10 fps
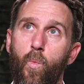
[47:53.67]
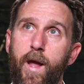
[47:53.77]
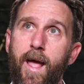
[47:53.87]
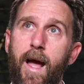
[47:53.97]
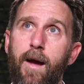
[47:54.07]

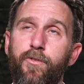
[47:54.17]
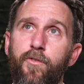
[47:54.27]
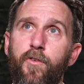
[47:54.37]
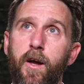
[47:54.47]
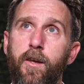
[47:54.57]
we have
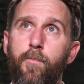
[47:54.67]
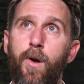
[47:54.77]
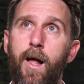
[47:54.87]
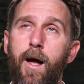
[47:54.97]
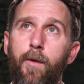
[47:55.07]
to find
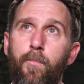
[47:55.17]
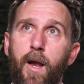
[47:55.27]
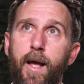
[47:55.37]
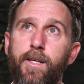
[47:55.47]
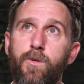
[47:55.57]
a, a,
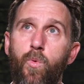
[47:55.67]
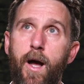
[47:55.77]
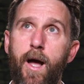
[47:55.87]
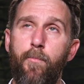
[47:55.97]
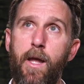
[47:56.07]
place
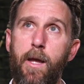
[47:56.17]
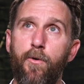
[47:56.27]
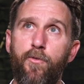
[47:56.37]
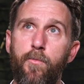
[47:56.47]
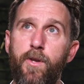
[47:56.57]
where
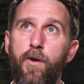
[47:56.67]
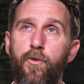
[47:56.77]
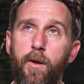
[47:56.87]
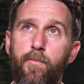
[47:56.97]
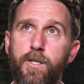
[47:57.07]
people from
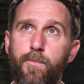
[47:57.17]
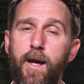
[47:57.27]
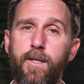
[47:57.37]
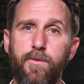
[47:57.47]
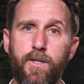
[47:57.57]
differing
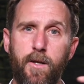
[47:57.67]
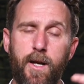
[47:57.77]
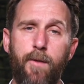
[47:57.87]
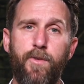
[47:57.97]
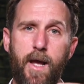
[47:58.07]
perspectives can
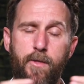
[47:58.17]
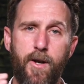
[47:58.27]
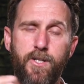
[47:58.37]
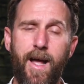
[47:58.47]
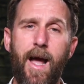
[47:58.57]
come together
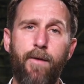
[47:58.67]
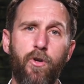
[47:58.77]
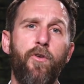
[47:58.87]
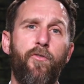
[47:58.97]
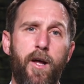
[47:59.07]
and actually have
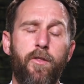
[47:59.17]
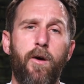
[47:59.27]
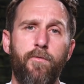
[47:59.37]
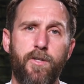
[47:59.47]
a good faith